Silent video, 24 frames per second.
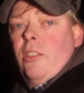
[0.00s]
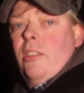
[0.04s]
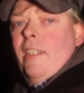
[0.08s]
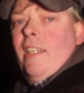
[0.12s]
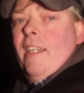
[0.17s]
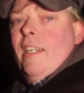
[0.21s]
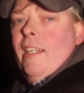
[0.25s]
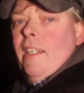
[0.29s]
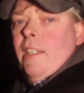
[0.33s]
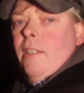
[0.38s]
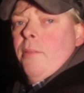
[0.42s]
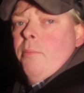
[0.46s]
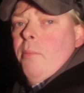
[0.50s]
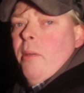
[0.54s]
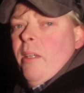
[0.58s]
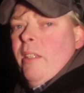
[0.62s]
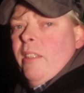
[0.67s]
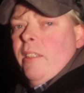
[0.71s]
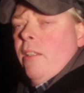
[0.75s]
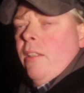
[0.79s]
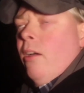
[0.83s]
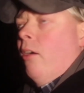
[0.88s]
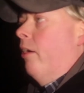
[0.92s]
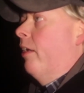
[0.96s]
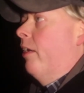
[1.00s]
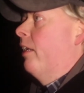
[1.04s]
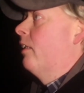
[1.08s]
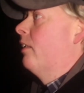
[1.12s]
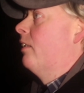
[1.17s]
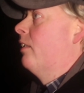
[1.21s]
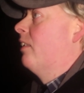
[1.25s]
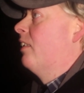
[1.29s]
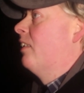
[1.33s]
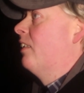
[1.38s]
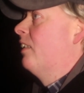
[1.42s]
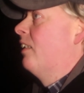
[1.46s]
Nearly midnight
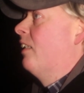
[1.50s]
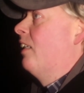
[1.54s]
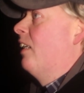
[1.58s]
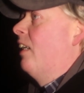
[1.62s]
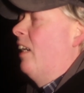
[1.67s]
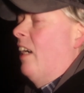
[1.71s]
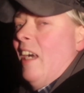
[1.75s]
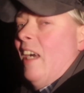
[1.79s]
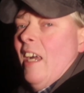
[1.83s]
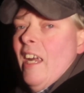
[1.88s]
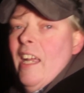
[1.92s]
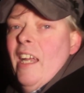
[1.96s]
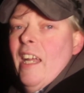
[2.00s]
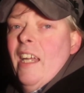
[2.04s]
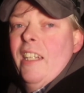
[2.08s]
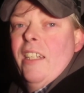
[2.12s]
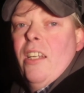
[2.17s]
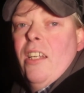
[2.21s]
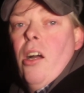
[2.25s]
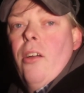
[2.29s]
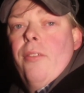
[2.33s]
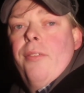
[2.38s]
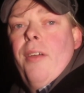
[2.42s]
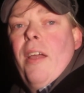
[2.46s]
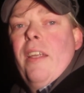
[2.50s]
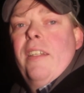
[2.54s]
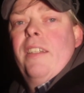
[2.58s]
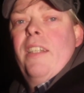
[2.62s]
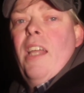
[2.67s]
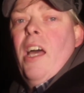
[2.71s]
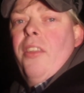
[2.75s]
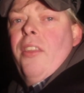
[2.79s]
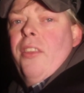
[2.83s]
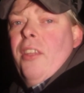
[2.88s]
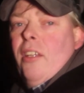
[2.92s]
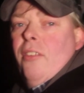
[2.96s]
and I've had
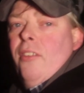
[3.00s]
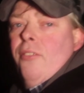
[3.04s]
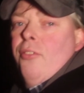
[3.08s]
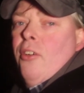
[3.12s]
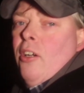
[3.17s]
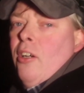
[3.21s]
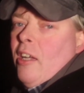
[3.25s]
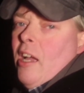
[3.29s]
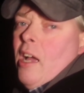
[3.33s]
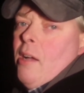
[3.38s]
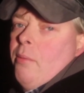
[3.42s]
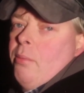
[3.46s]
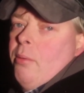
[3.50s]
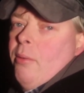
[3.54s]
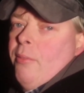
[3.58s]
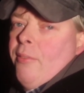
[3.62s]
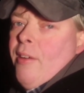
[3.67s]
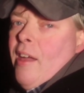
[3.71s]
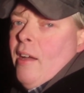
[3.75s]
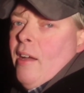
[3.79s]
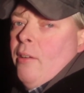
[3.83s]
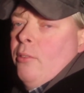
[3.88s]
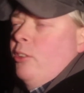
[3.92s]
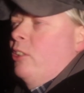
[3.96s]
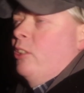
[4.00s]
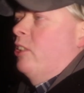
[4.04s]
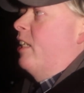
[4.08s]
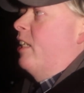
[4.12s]
nothing for a couple of hours